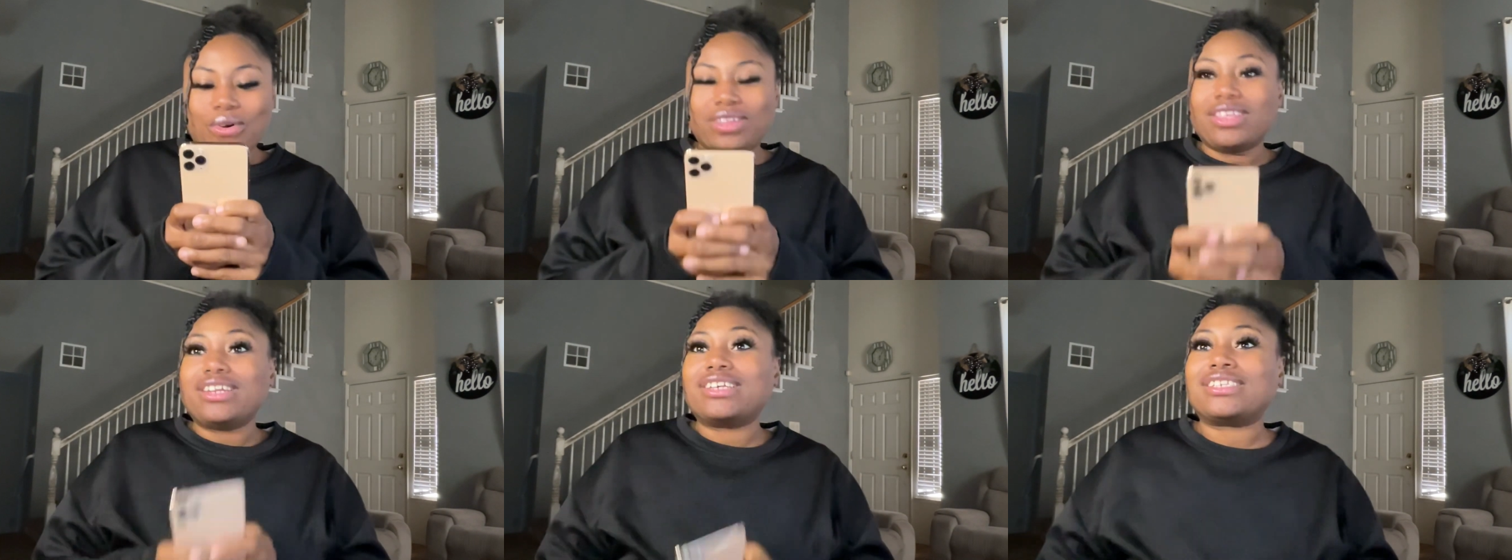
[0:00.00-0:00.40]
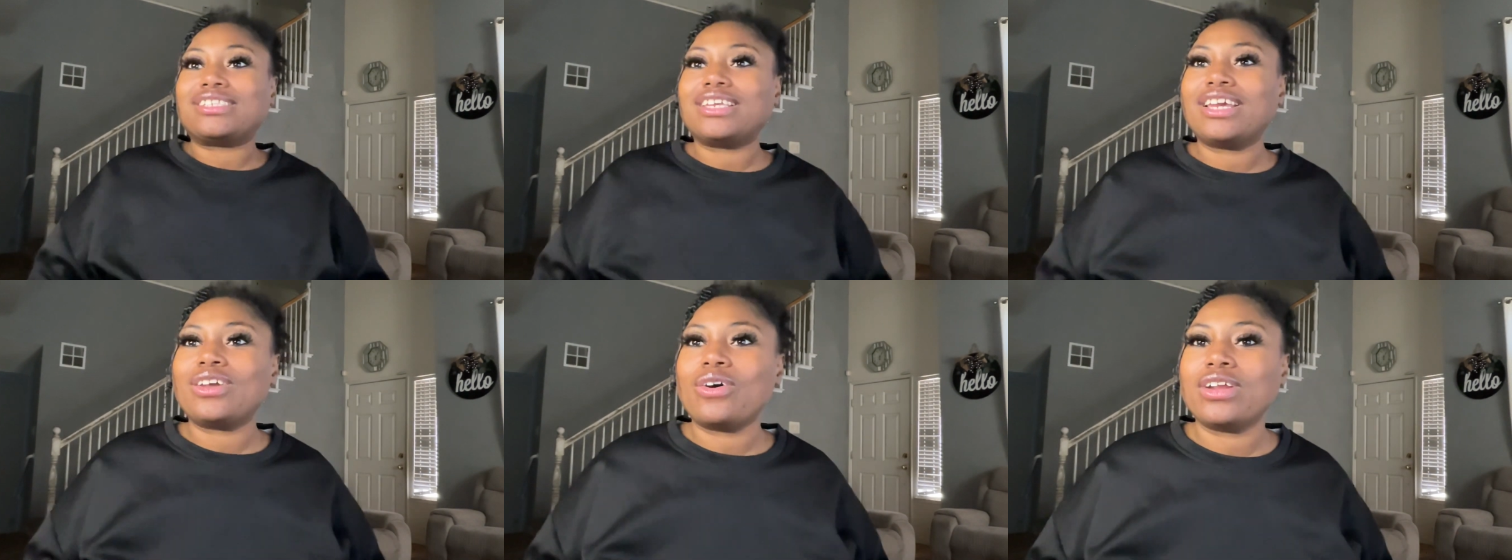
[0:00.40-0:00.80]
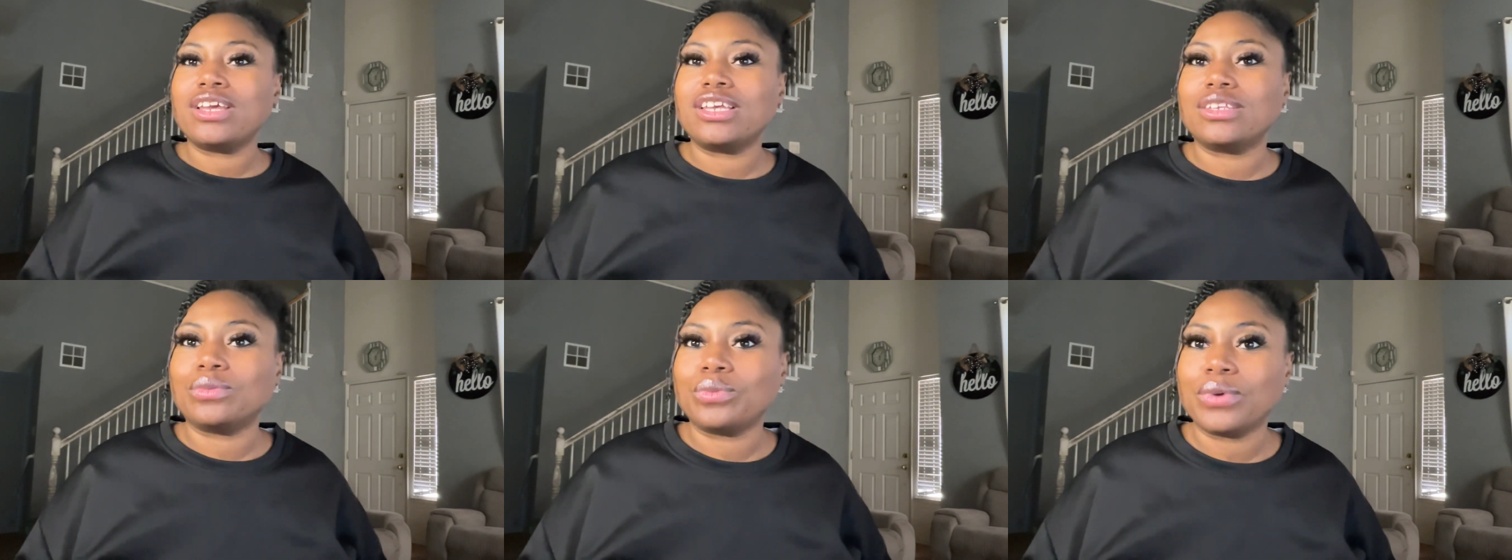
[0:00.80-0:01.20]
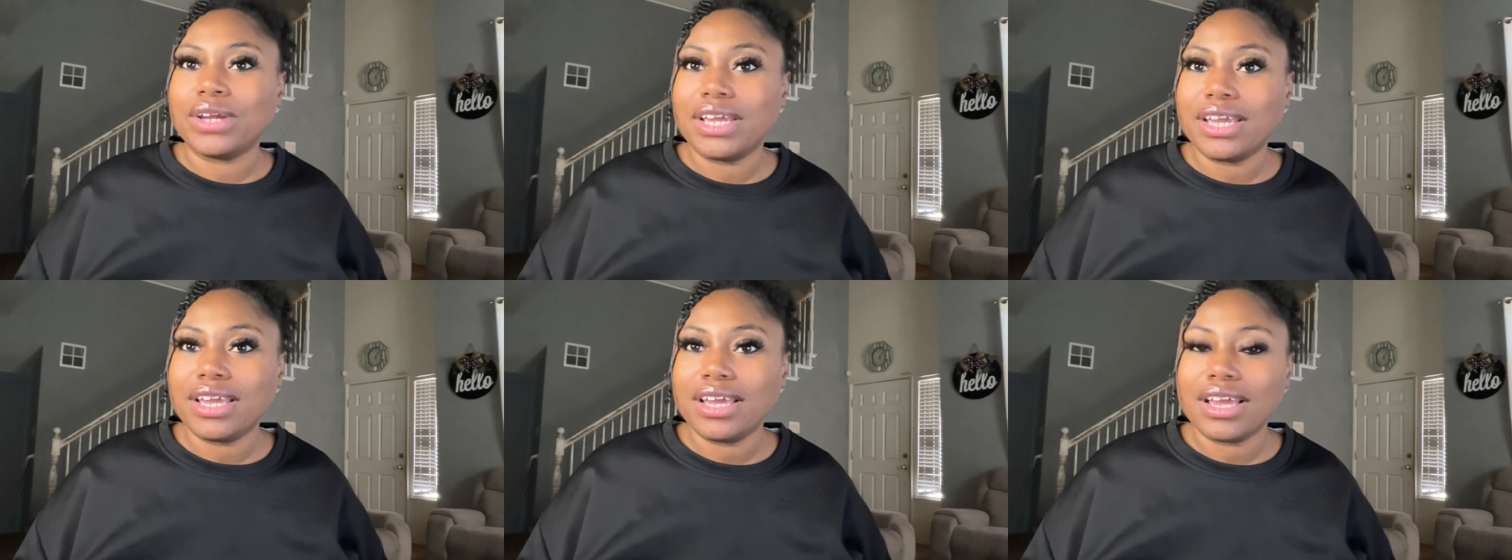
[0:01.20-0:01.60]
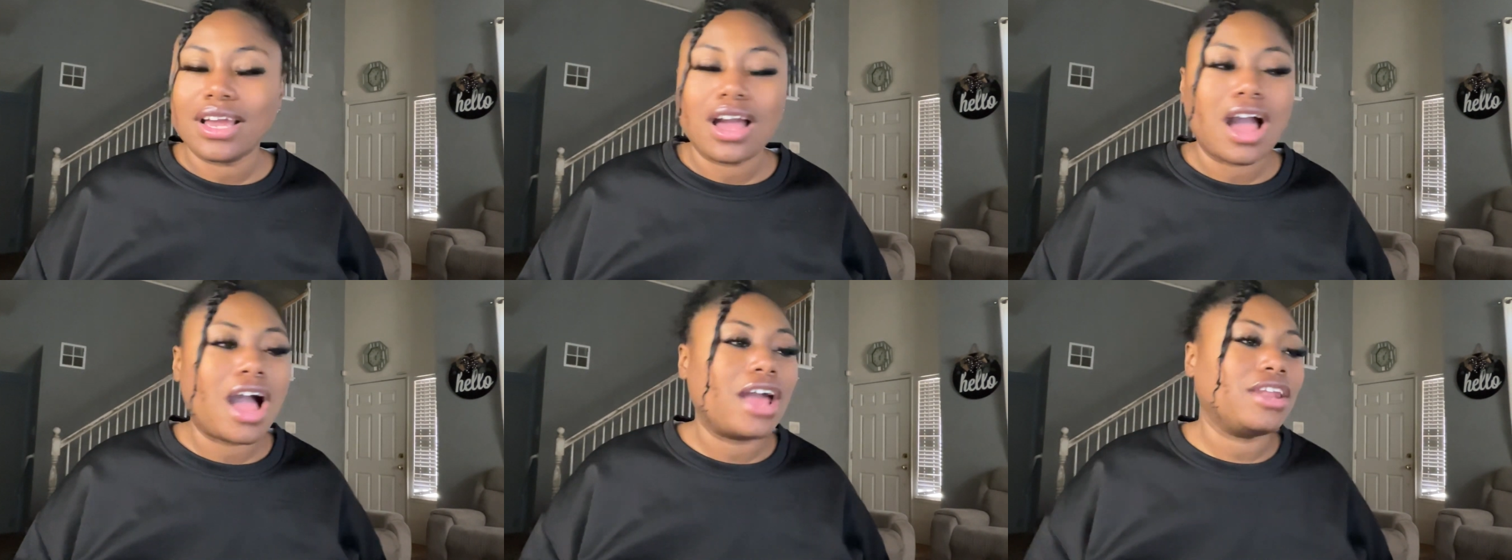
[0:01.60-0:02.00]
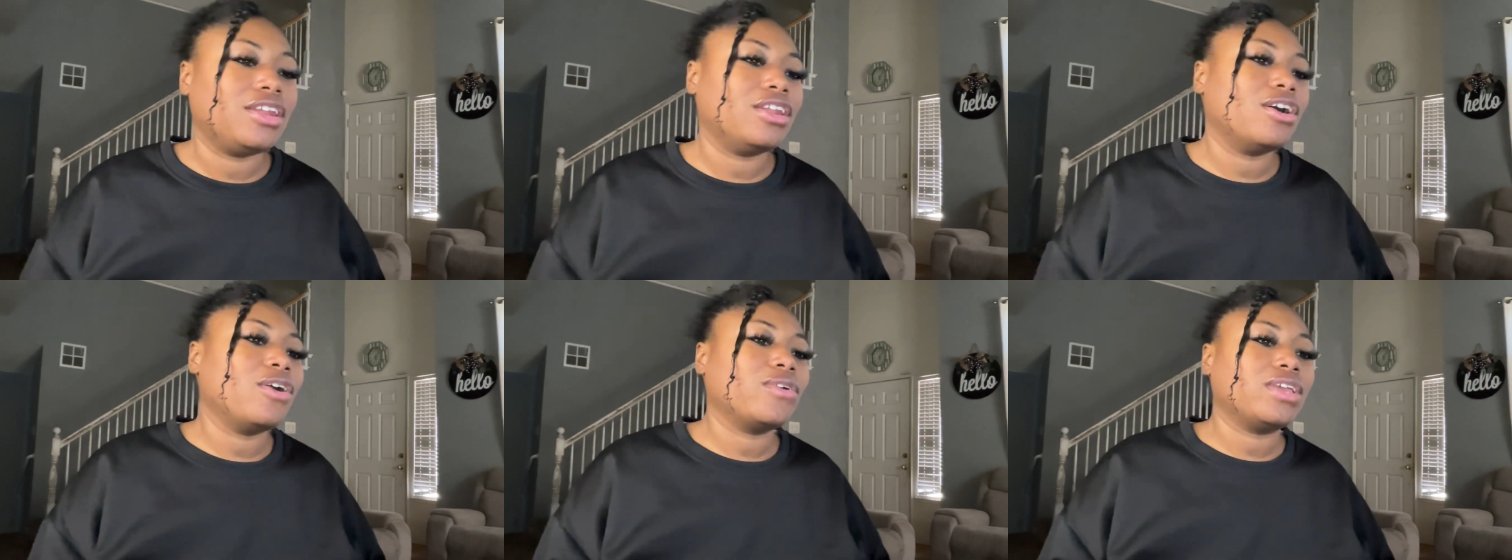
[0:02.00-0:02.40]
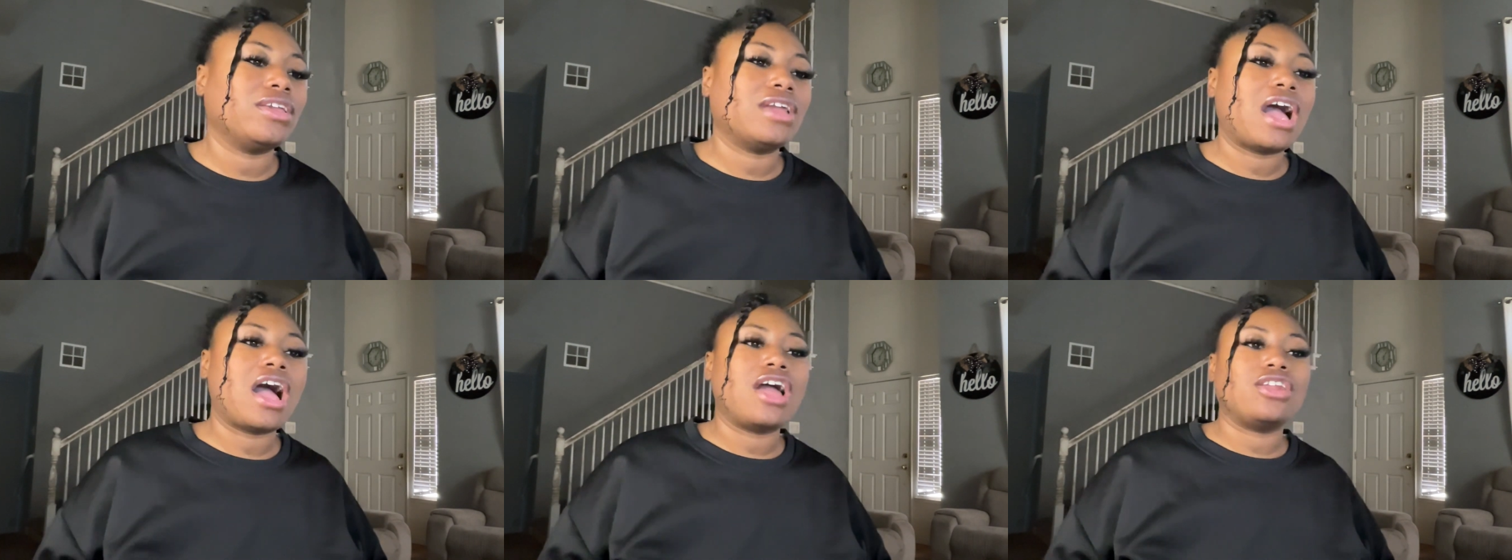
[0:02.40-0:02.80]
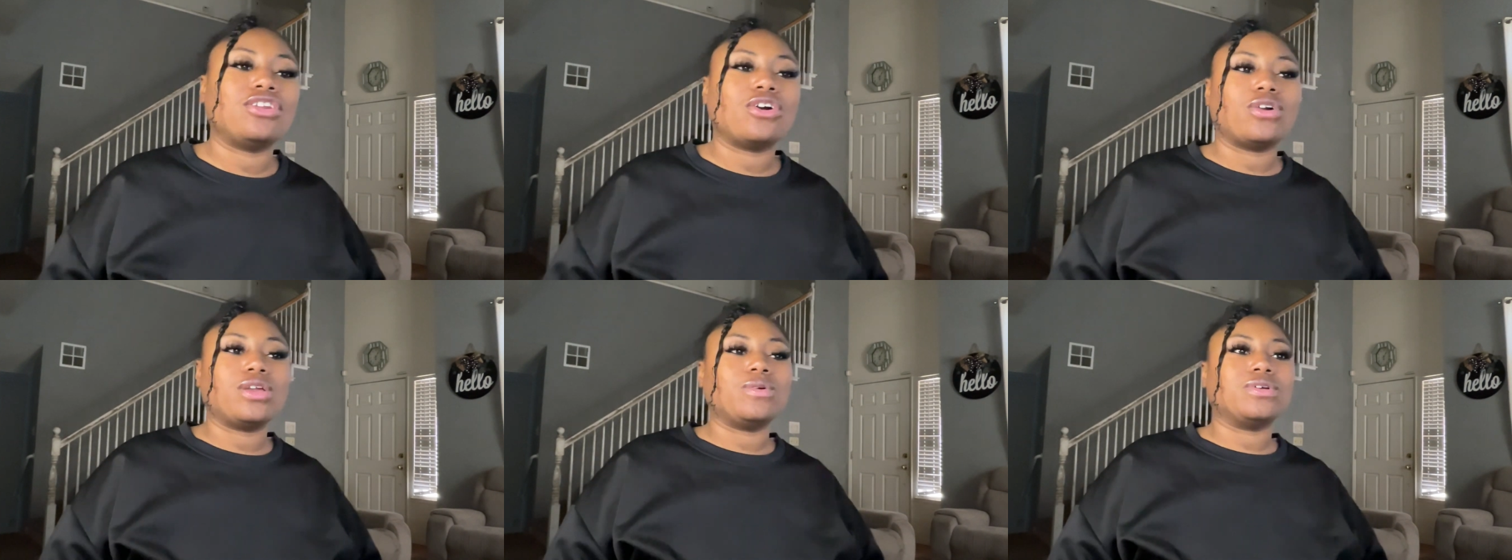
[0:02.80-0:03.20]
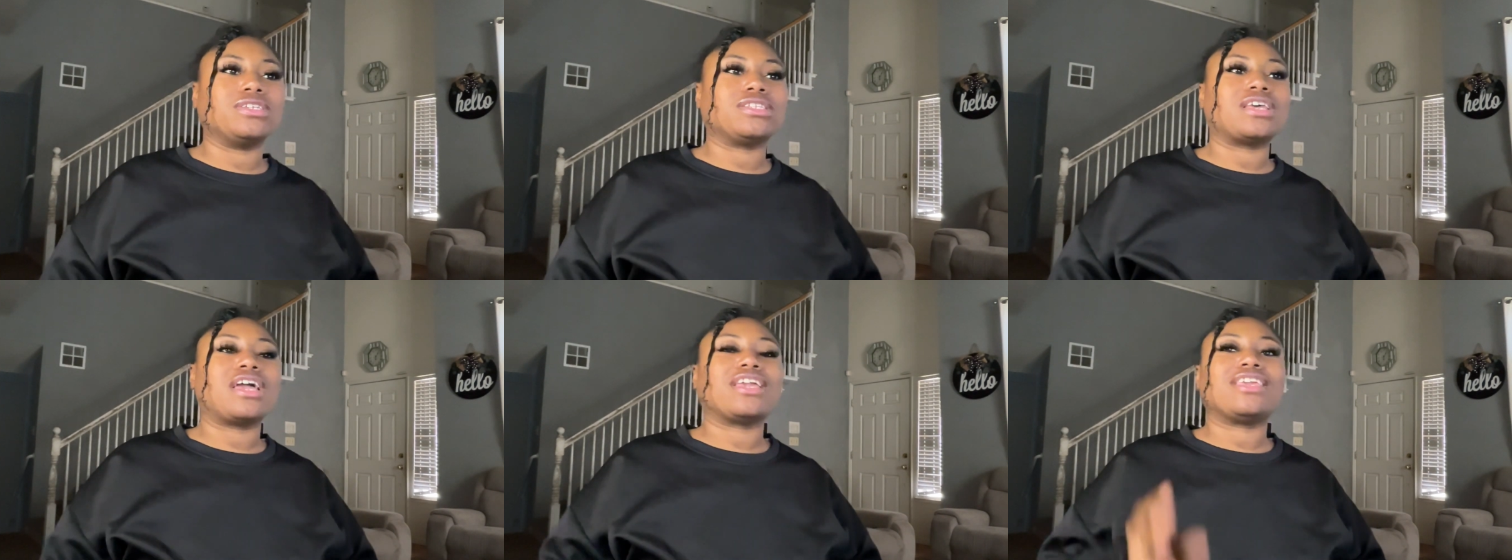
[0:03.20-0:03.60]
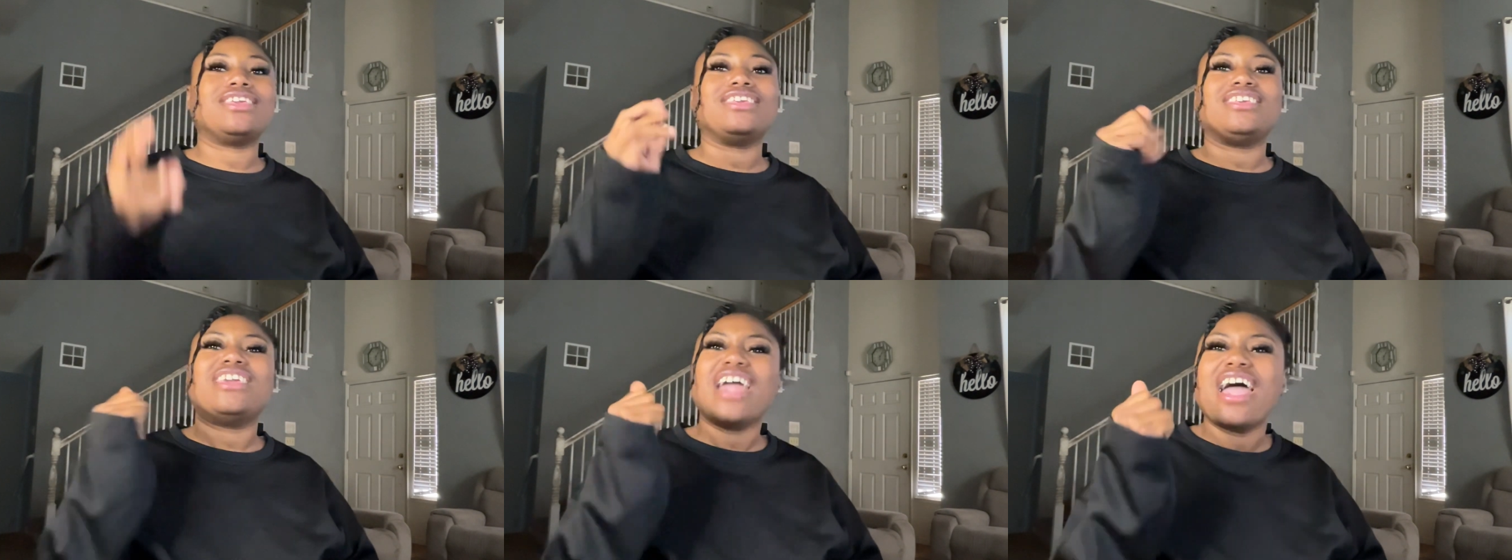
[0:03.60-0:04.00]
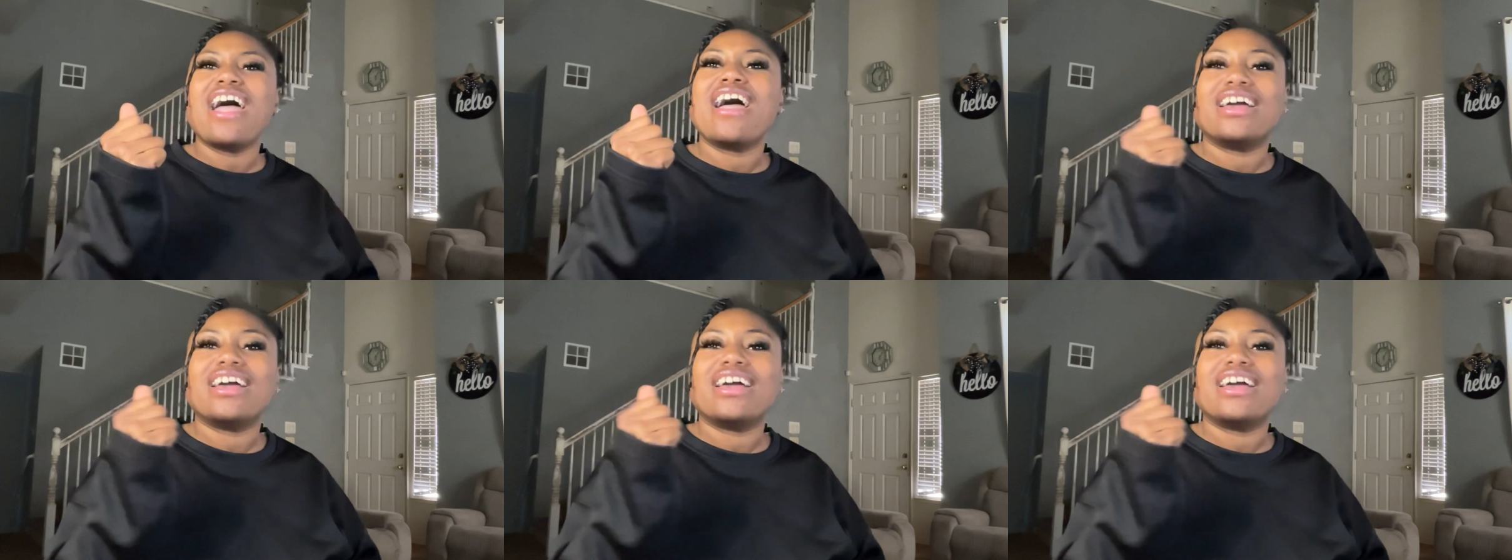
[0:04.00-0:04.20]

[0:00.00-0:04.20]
And then to see it on his ring, I know he I know he was like, yes,